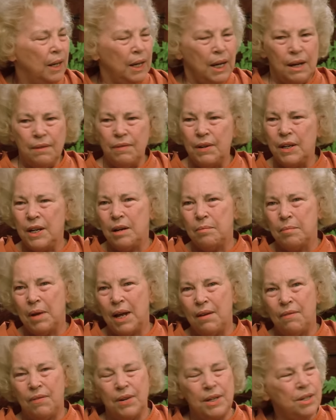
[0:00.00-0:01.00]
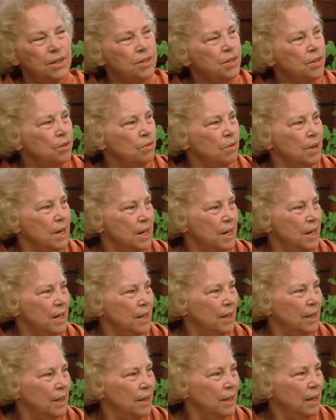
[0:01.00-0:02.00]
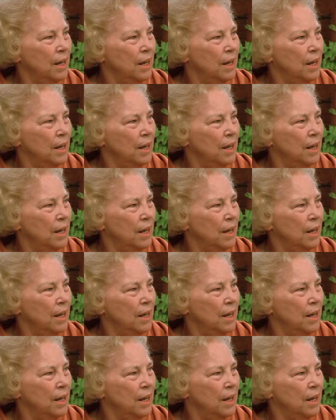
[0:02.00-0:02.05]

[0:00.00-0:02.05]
even in my visits to India.